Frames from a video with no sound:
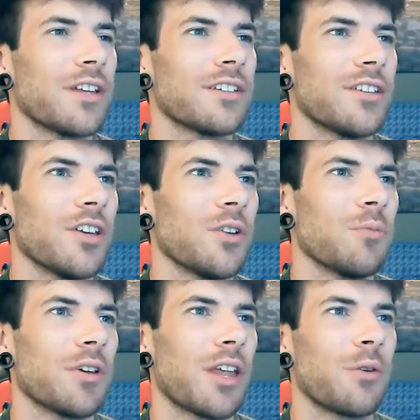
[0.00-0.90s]
to do,
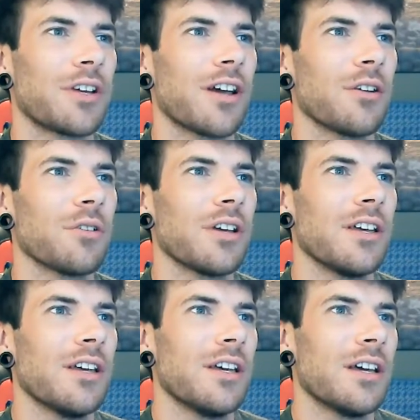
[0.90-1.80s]
but there we go.
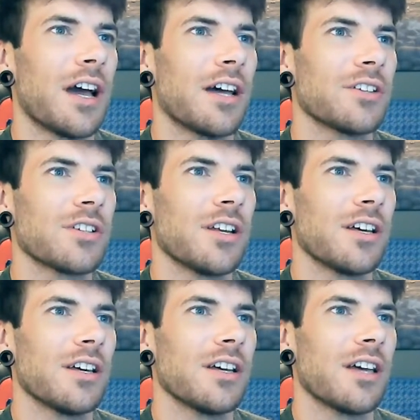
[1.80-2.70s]

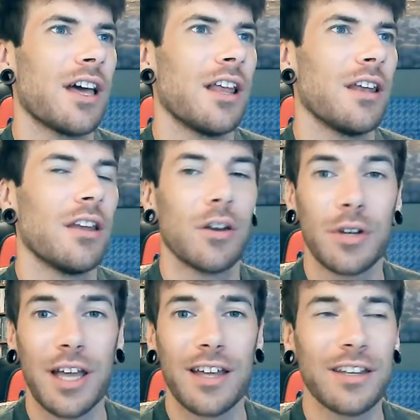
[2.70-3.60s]
Angela, hello again.